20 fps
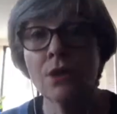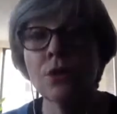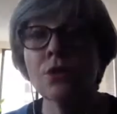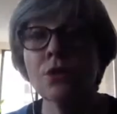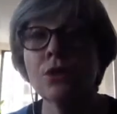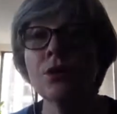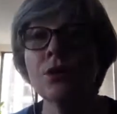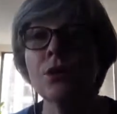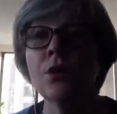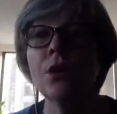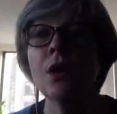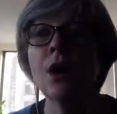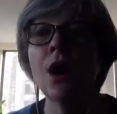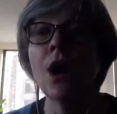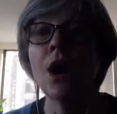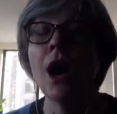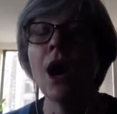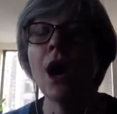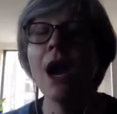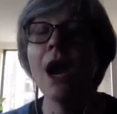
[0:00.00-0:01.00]
Mm-hmm.
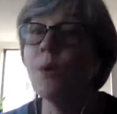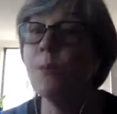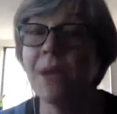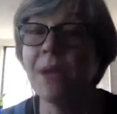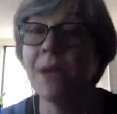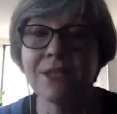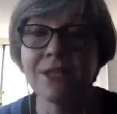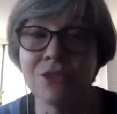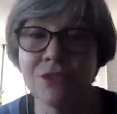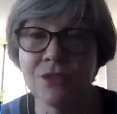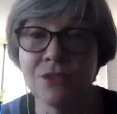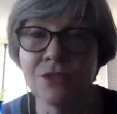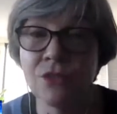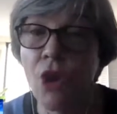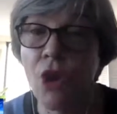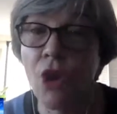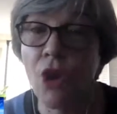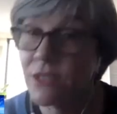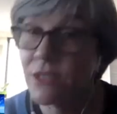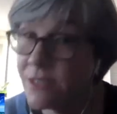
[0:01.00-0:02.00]
Our patients
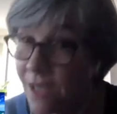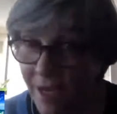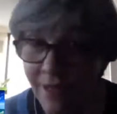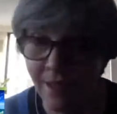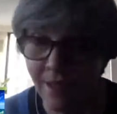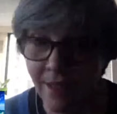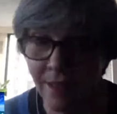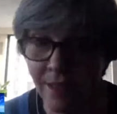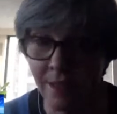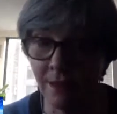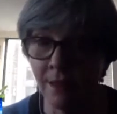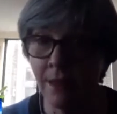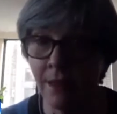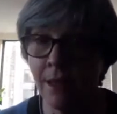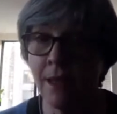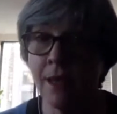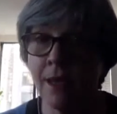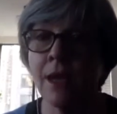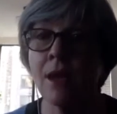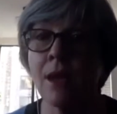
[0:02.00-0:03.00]
are dying.
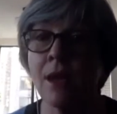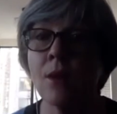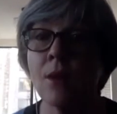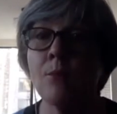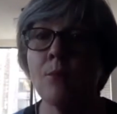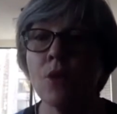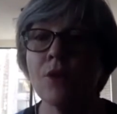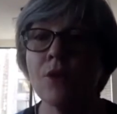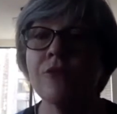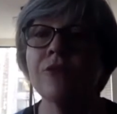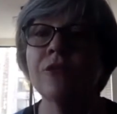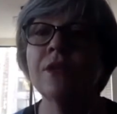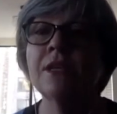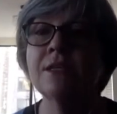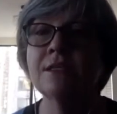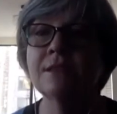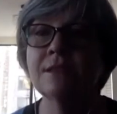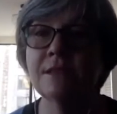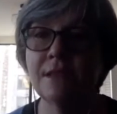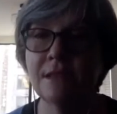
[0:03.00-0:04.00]

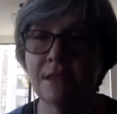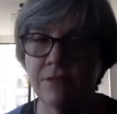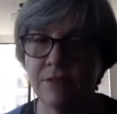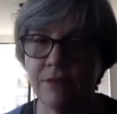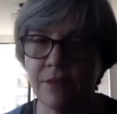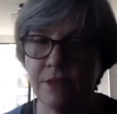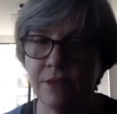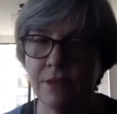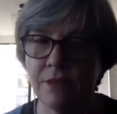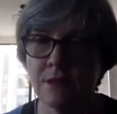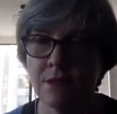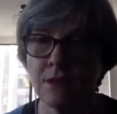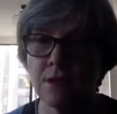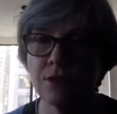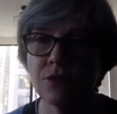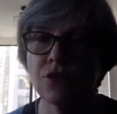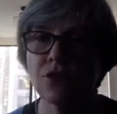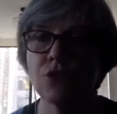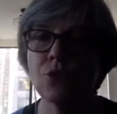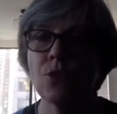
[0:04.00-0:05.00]
Morphine is given
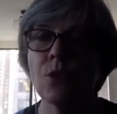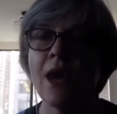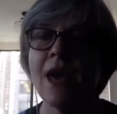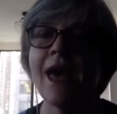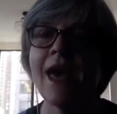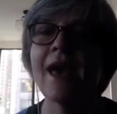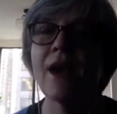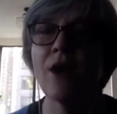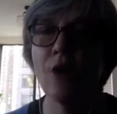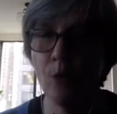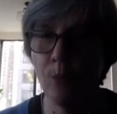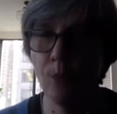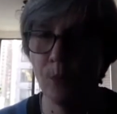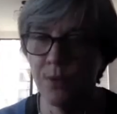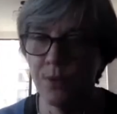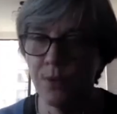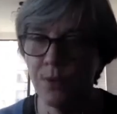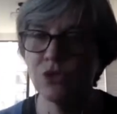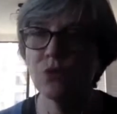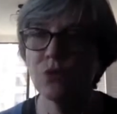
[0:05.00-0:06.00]
to
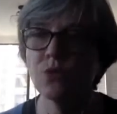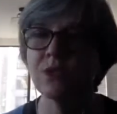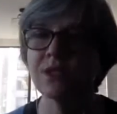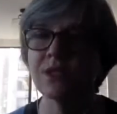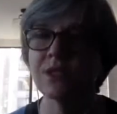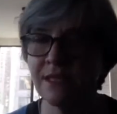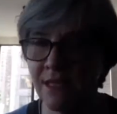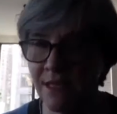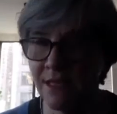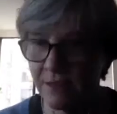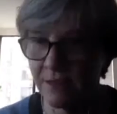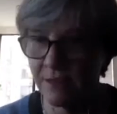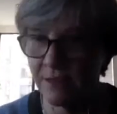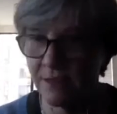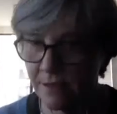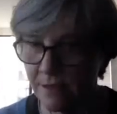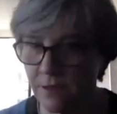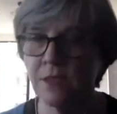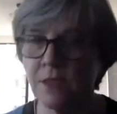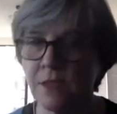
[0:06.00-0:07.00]
help, to
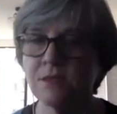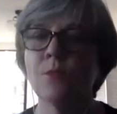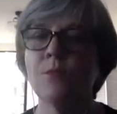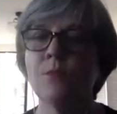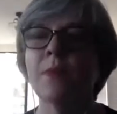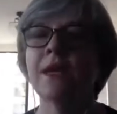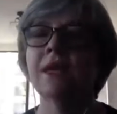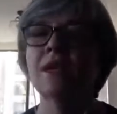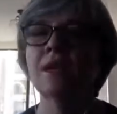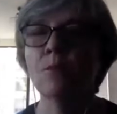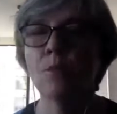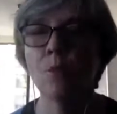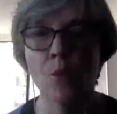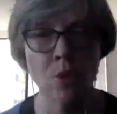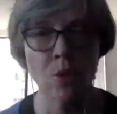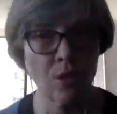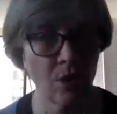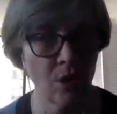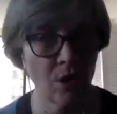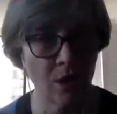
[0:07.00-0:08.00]
assist, to make it
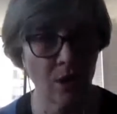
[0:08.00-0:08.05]
more